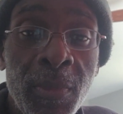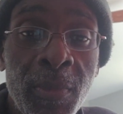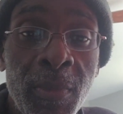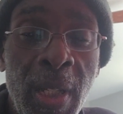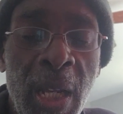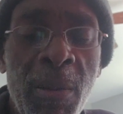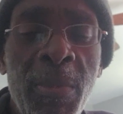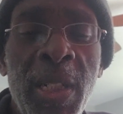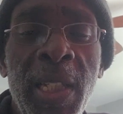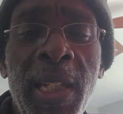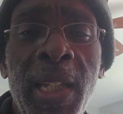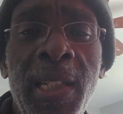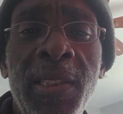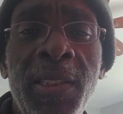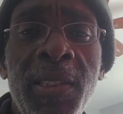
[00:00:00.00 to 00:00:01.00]
How many
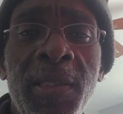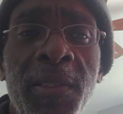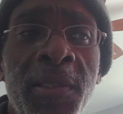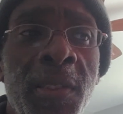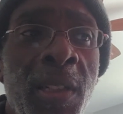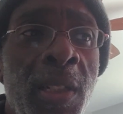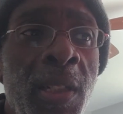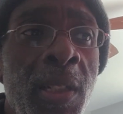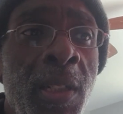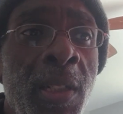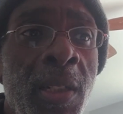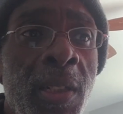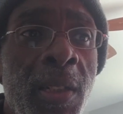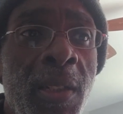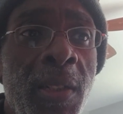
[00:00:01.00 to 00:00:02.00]
cases
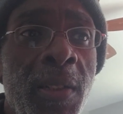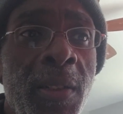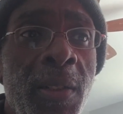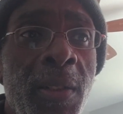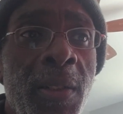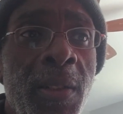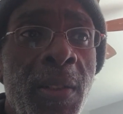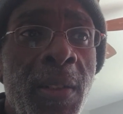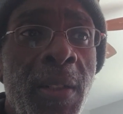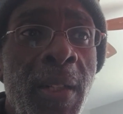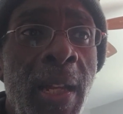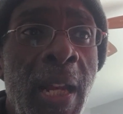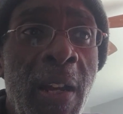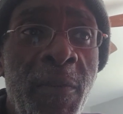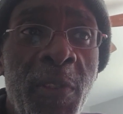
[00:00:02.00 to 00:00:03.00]

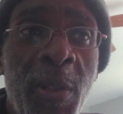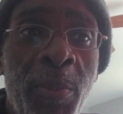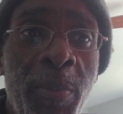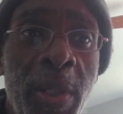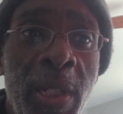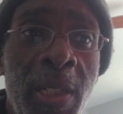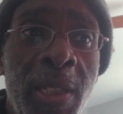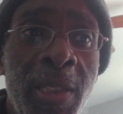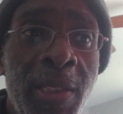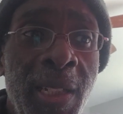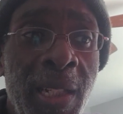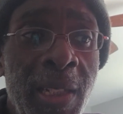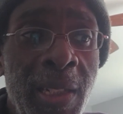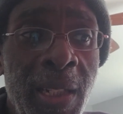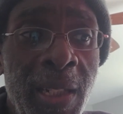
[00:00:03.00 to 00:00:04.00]
have there been,
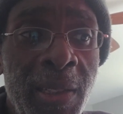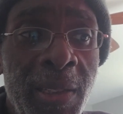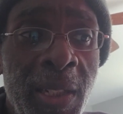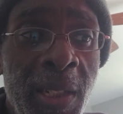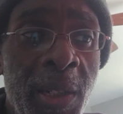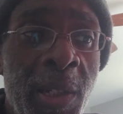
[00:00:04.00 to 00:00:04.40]
and